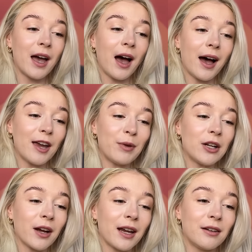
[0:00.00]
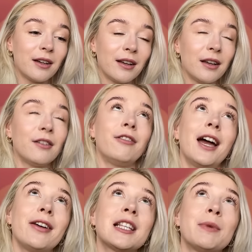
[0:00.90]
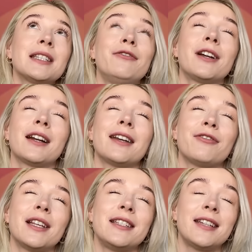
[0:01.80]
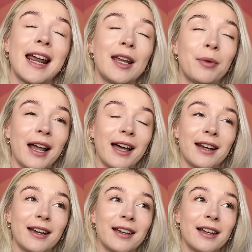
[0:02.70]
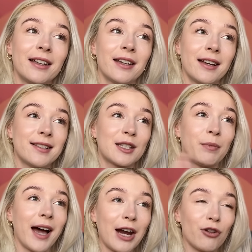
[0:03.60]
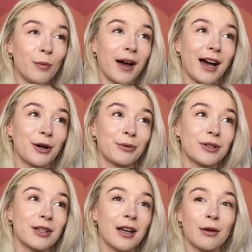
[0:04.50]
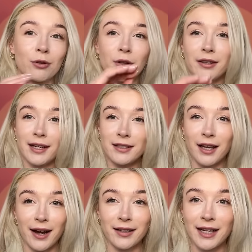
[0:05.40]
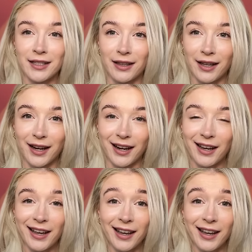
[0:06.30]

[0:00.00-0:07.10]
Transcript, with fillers: I've been looking very specifically for this daily planner that is spiral bound with all the things that I need in there.